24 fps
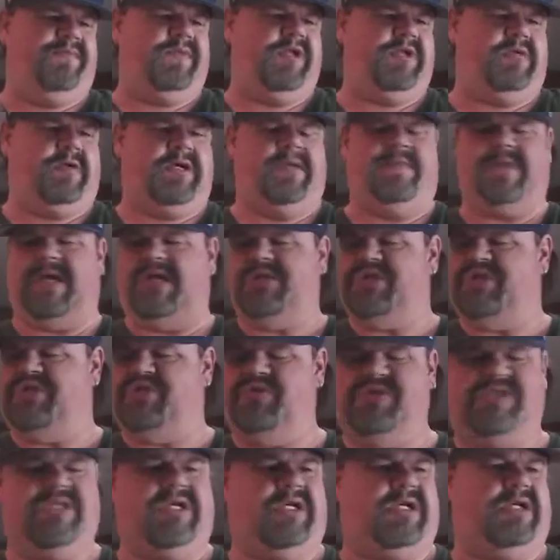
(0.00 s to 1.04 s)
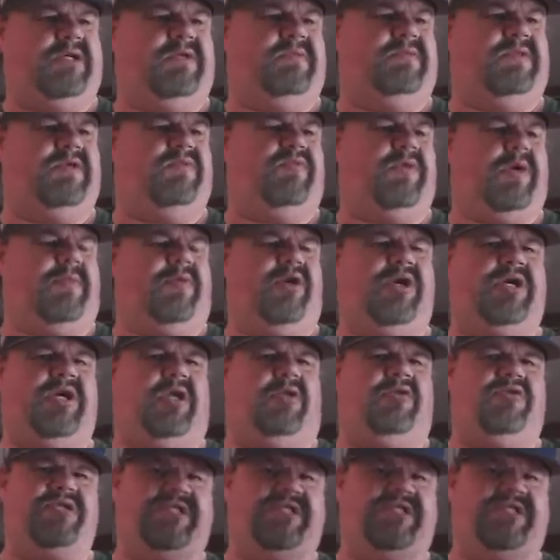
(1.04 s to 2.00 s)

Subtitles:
you know what, I'll just use the rubber color